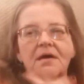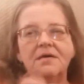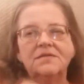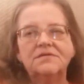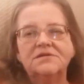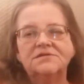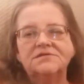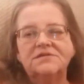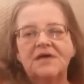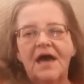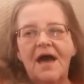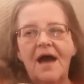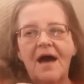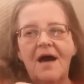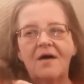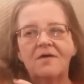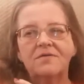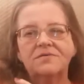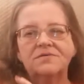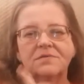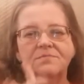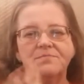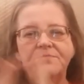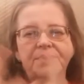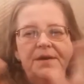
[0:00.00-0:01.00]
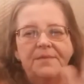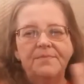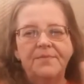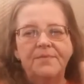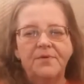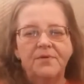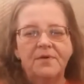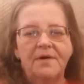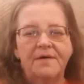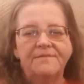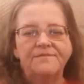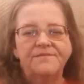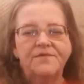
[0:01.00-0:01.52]
the sales, and people
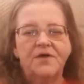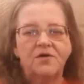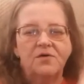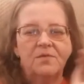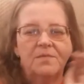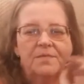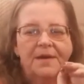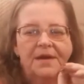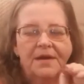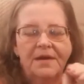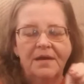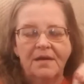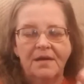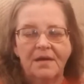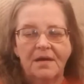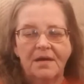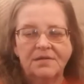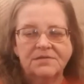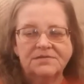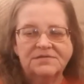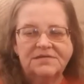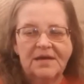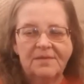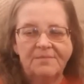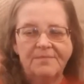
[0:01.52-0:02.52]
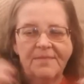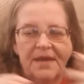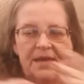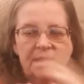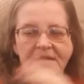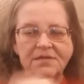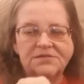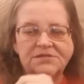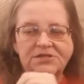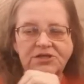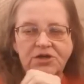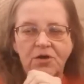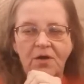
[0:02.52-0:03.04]
have told me and sent me
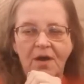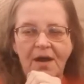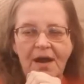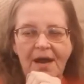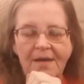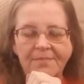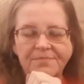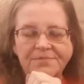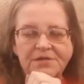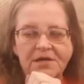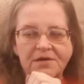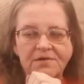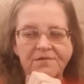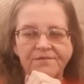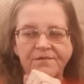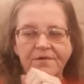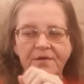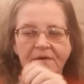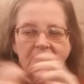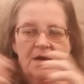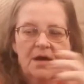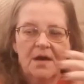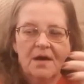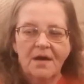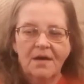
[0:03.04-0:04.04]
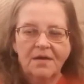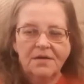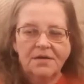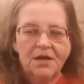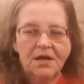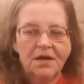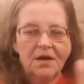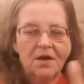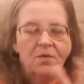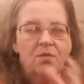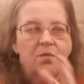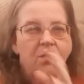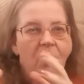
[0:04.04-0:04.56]
Instagrams of, you
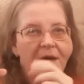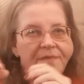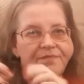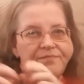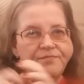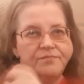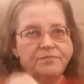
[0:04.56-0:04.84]
know, what